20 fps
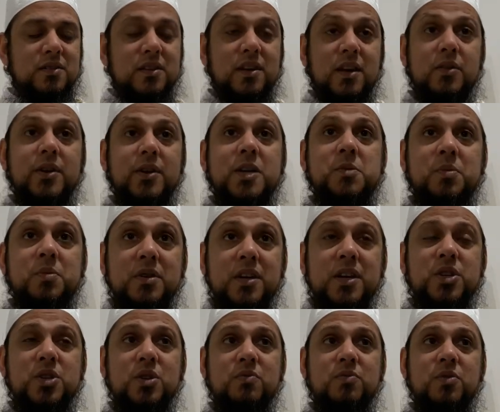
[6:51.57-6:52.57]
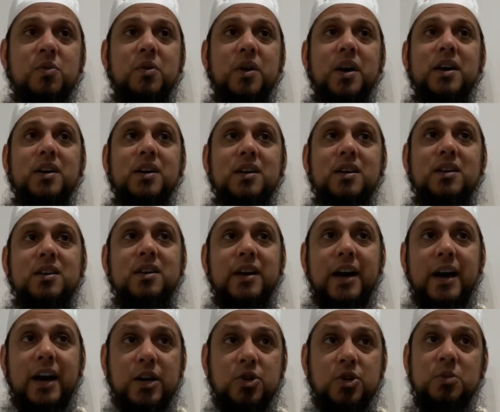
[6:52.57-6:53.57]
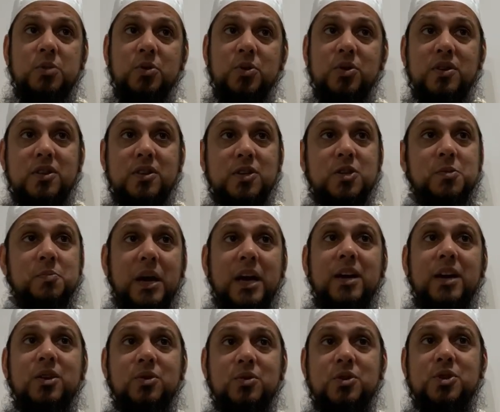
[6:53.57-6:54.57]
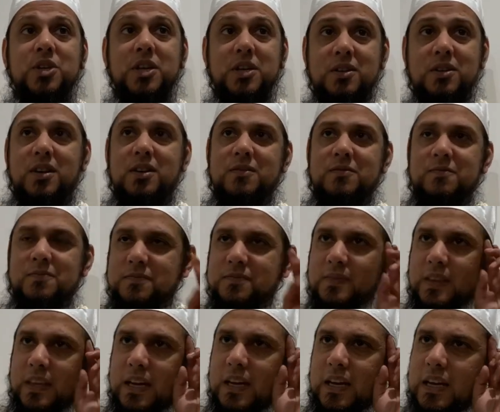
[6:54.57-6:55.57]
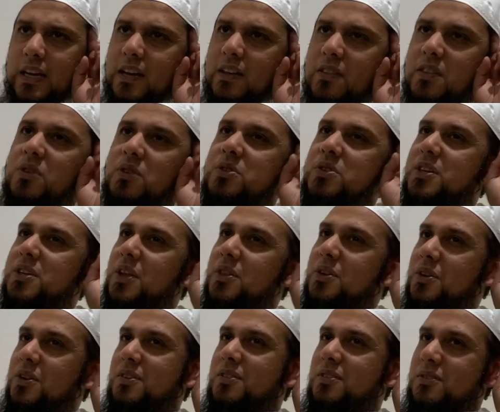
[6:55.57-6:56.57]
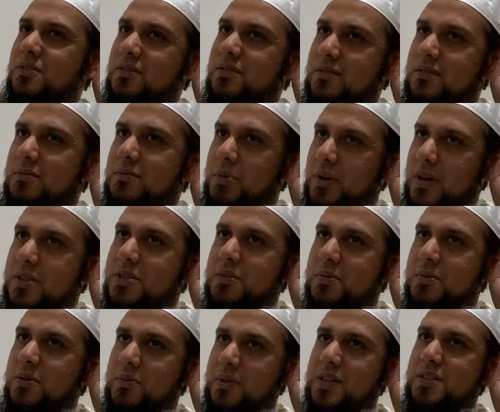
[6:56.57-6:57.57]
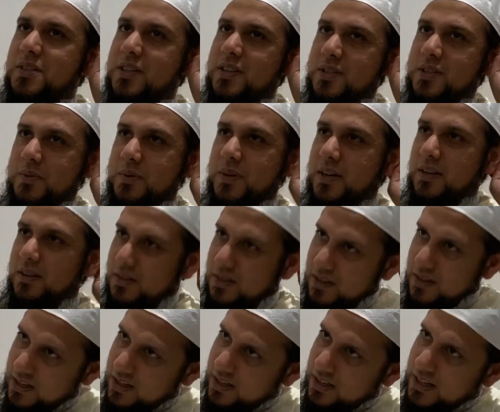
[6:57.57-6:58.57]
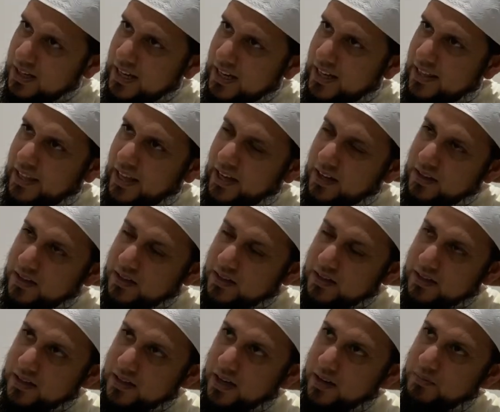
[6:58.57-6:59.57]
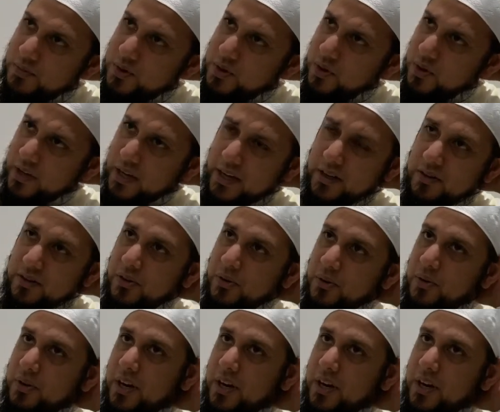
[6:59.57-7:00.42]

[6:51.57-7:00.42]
explanation for why he attributed this pain to shaitan. There's another possible reason as well, and that comes to light through the